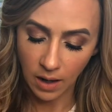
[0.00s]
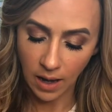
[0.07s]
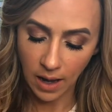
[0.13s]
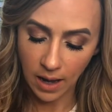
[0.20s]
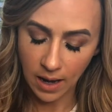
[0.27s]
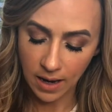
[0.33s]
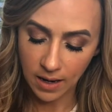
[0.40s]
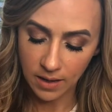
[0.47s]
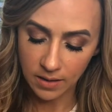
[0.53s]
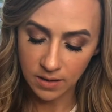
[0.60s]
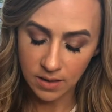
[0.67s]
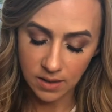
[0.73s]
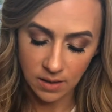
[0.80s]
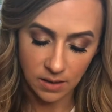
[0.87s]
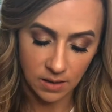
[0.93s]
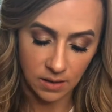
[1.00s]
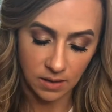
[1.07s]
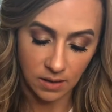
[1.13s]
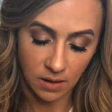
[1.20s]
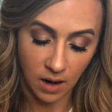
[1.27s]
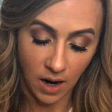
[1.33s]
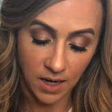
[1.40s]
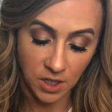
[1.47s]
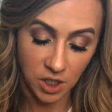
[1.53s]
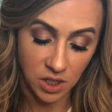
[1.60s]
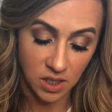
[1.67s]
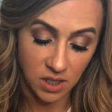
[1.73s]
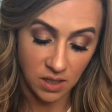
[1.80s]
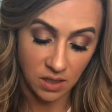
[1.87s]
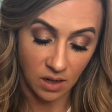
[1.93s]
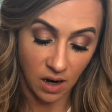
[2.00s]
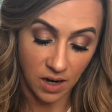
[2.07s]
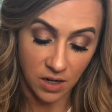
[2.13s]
And I